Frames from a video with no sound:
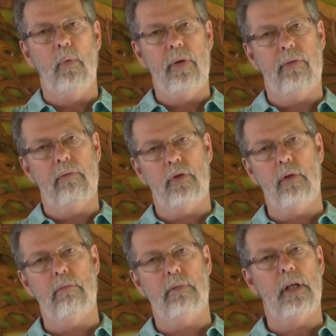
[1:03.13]
with
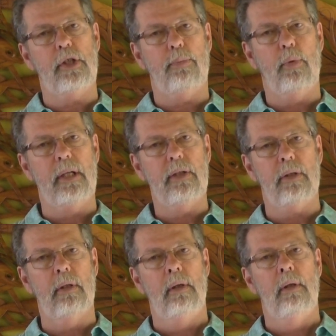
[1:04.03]
certain touch
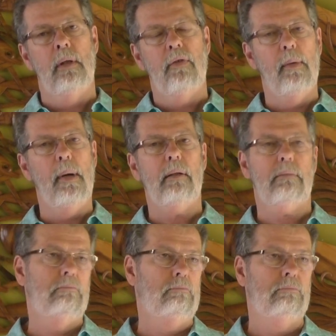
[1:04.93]
points for about
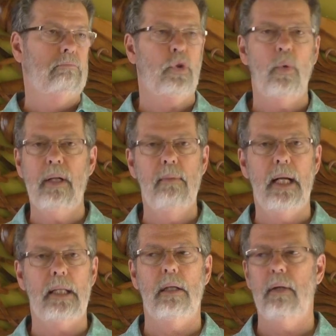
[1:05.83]
20
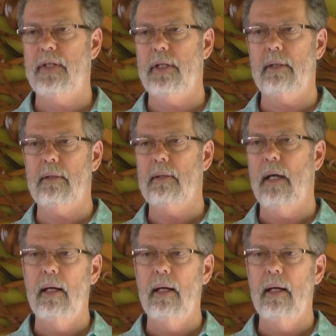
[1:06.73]
minutes, and all of a sudden,